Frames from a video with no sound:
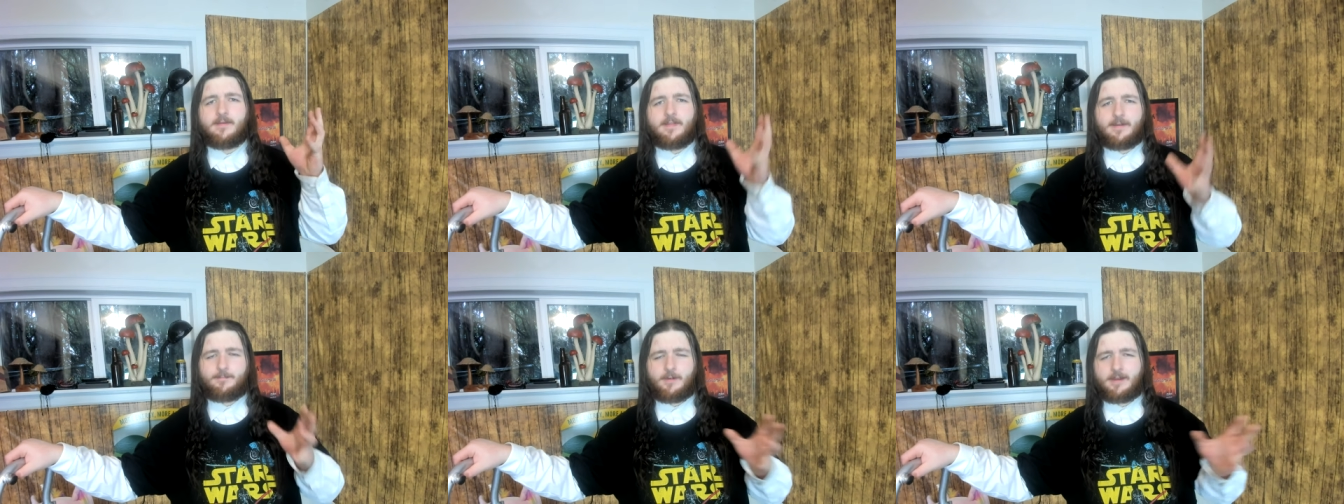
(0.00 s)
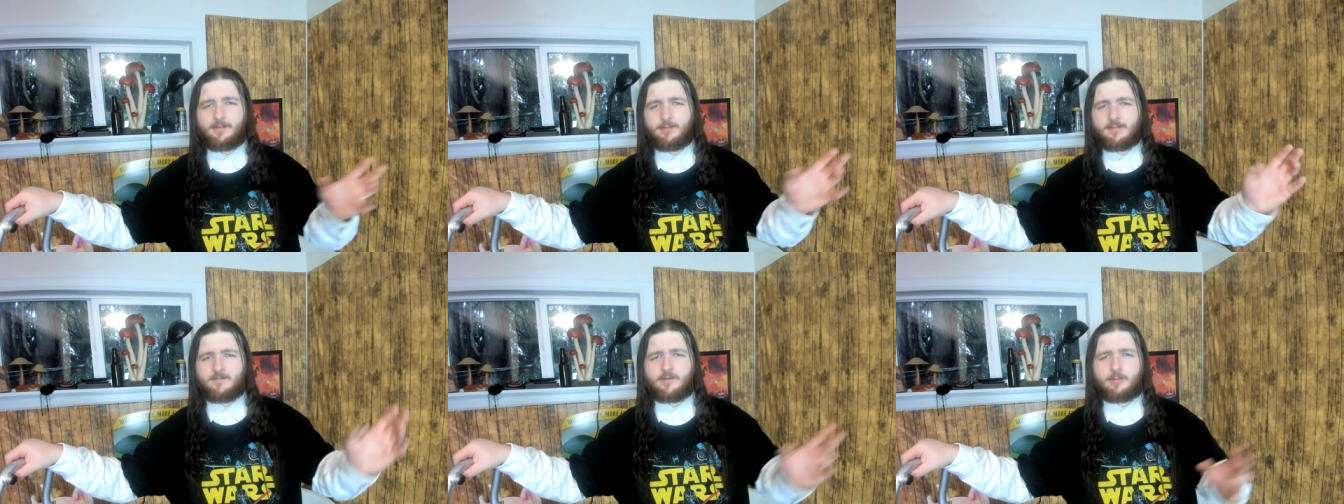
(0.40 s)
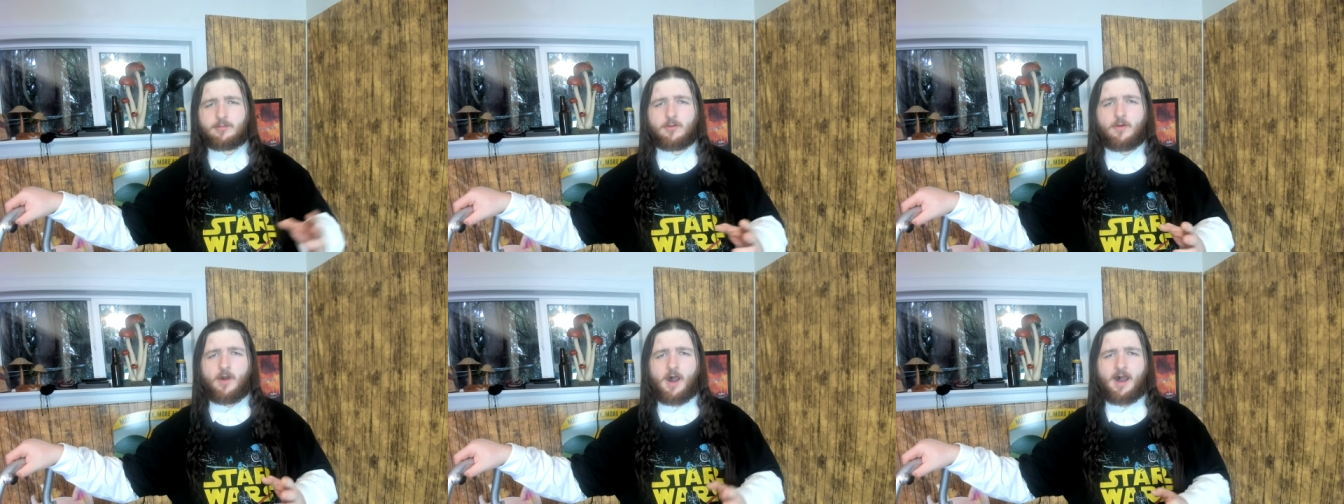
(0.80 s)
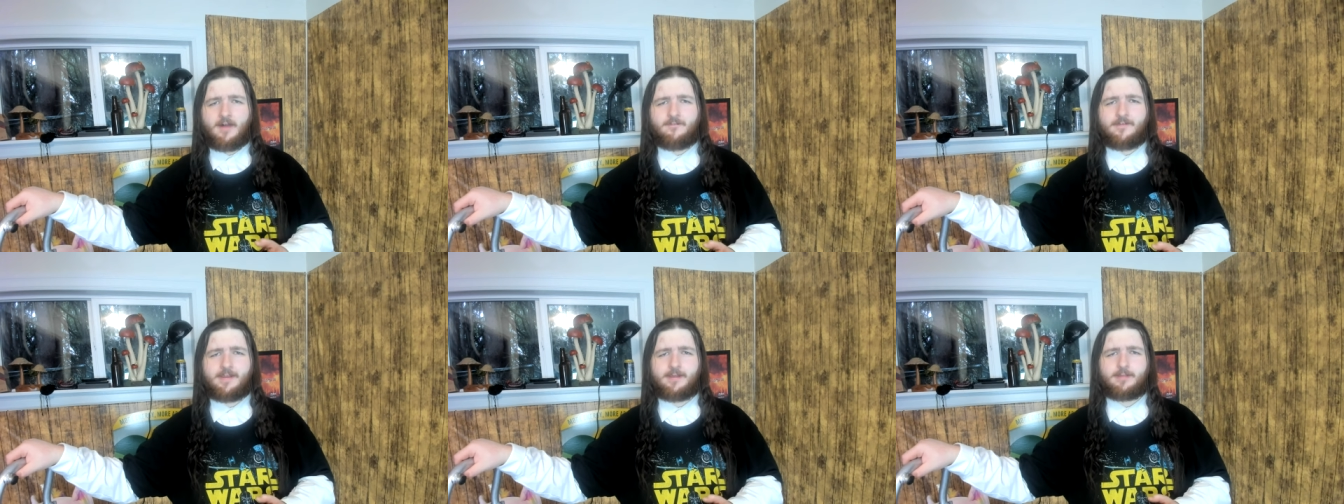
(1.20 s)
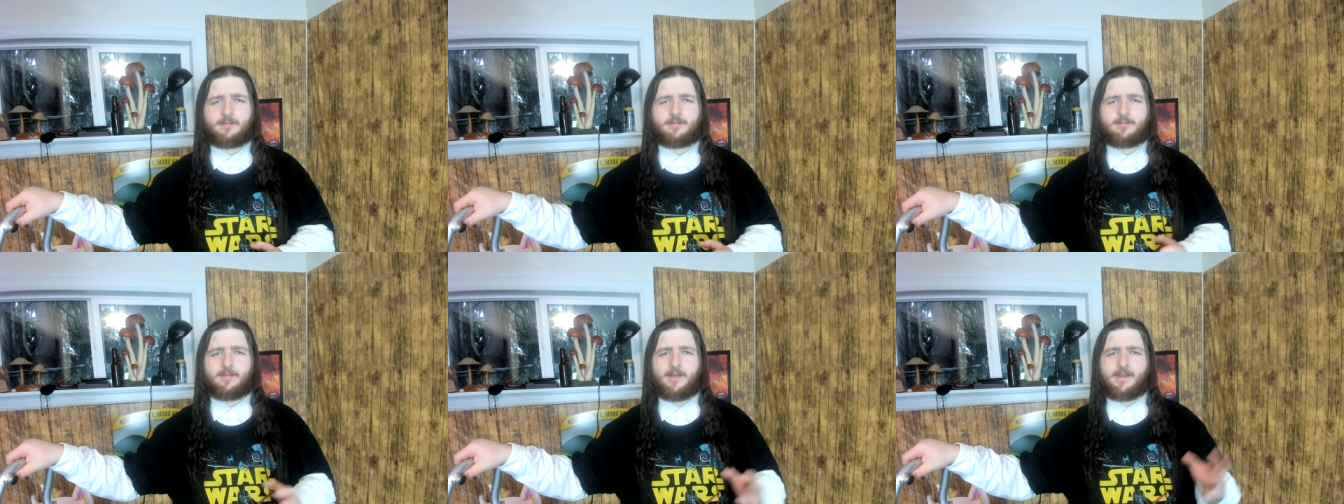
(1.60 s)
they put out something so
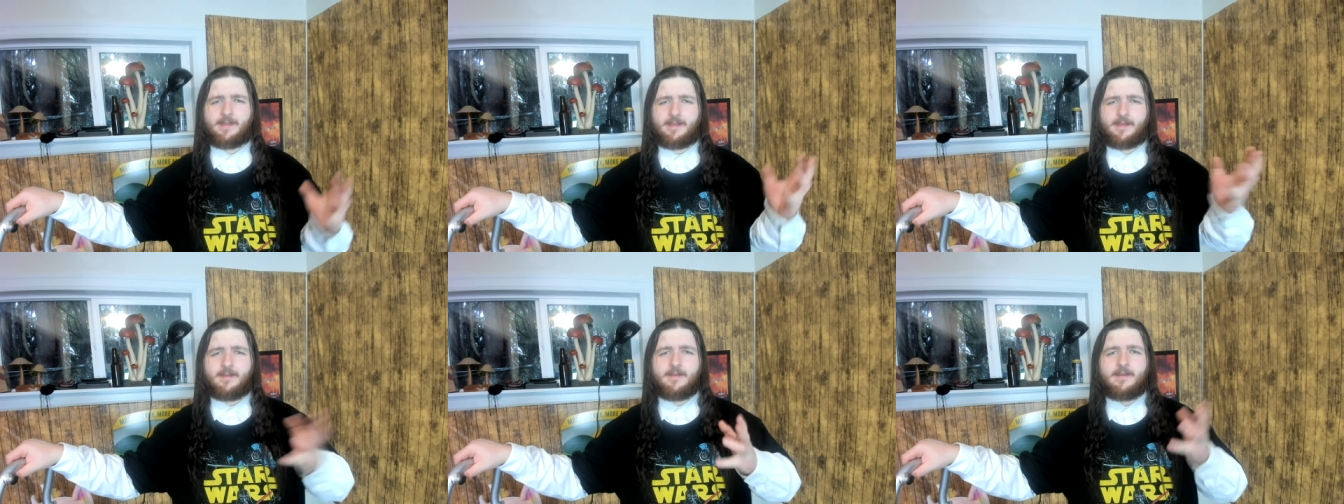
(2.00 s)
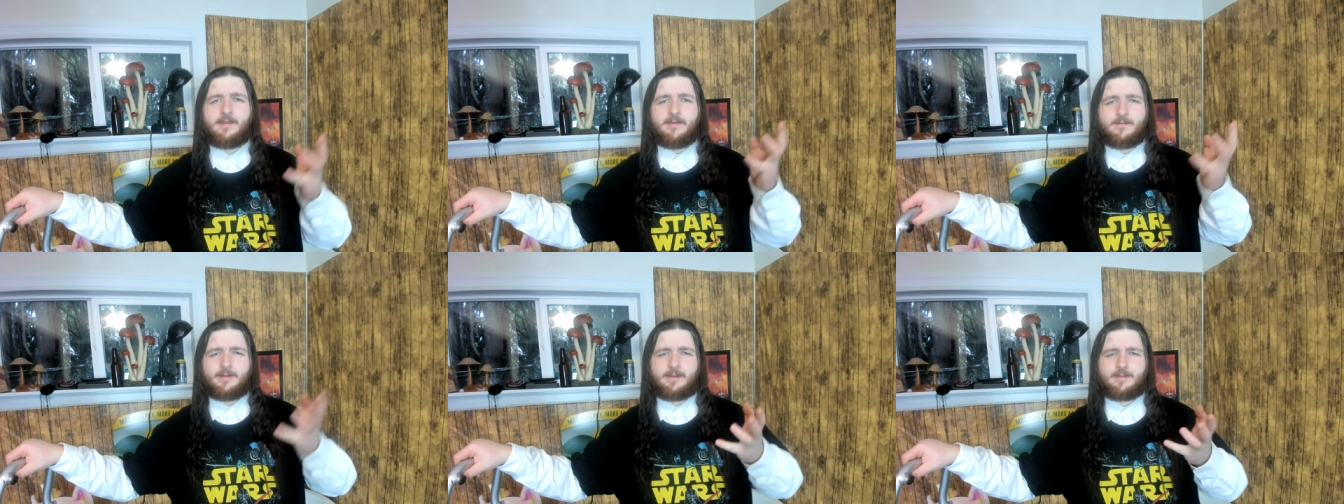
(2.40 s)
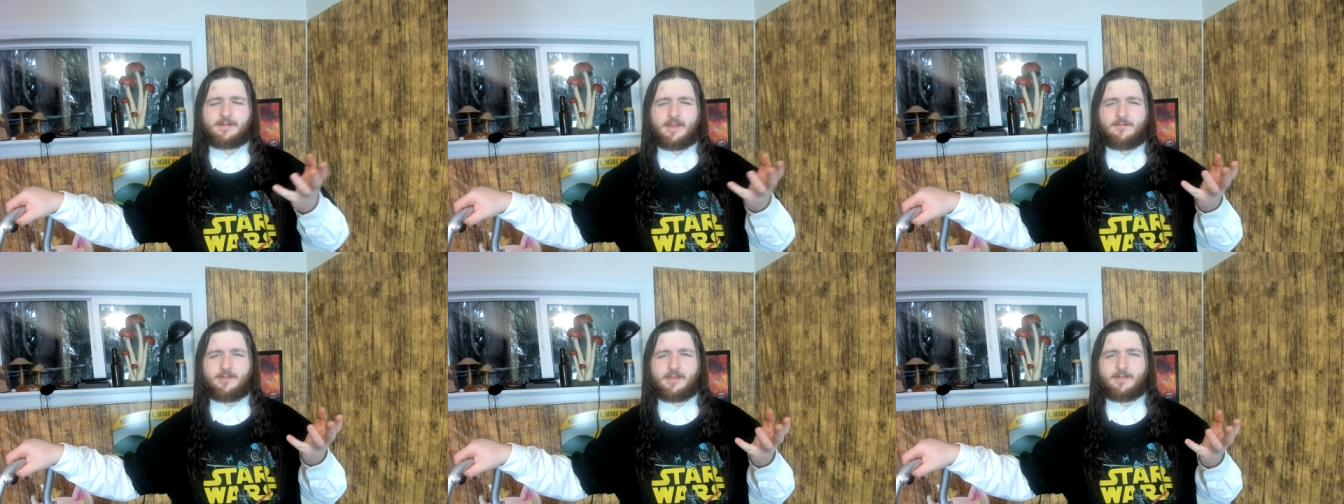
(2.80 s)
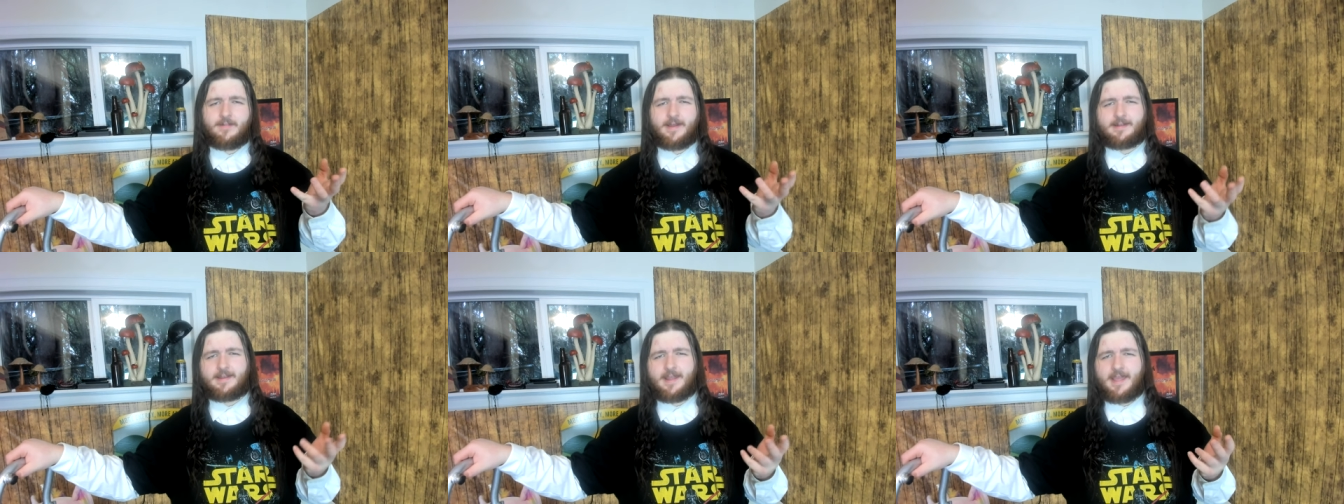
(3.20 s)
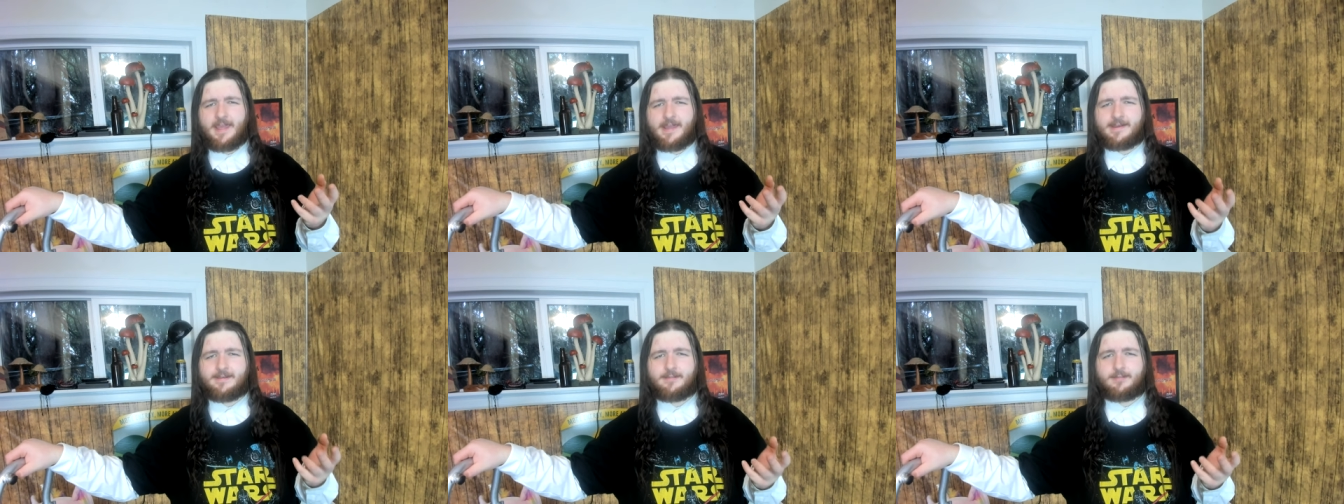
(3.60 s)
obvious like when they're giving you like the
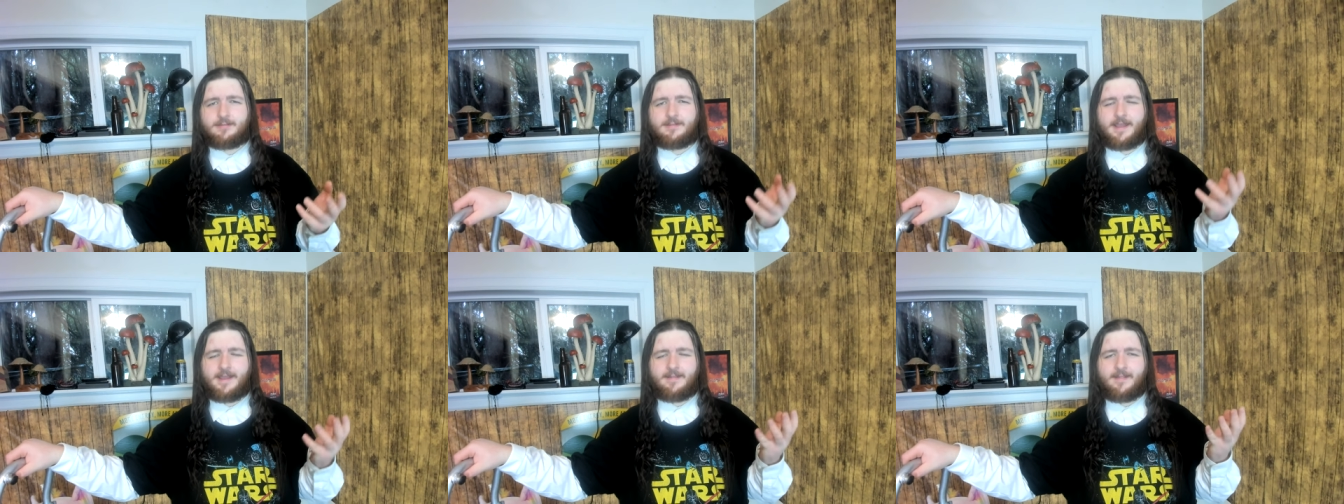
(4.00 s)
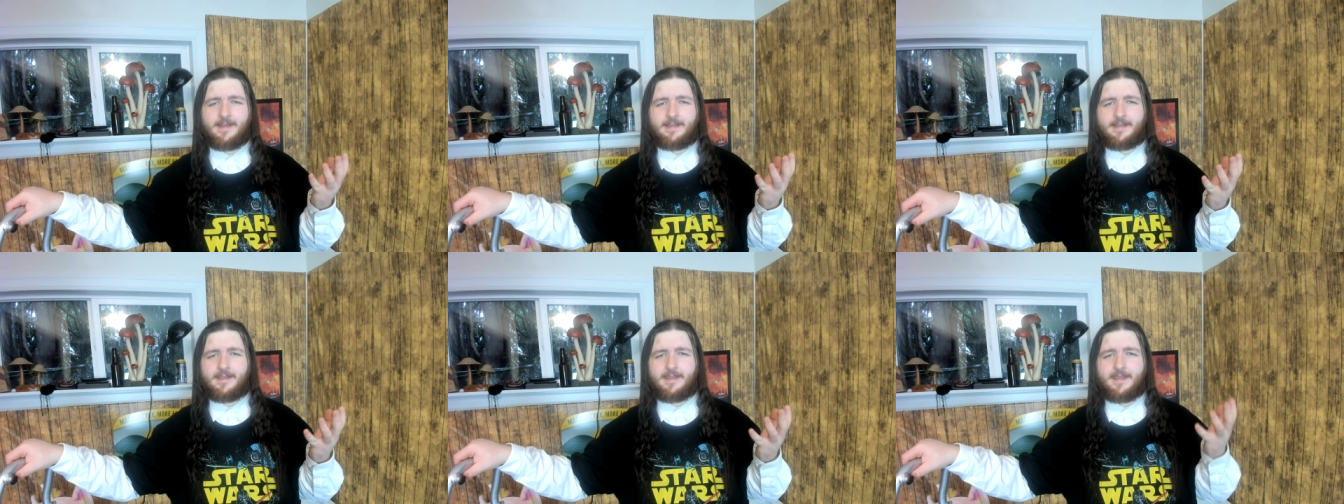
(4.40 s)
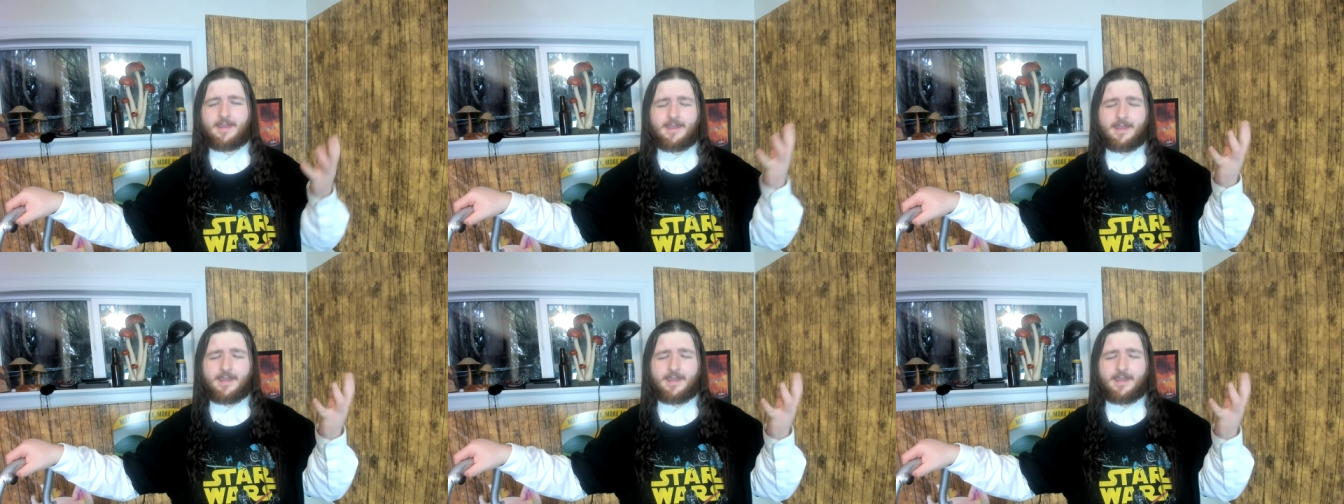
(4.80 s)
hints that like it,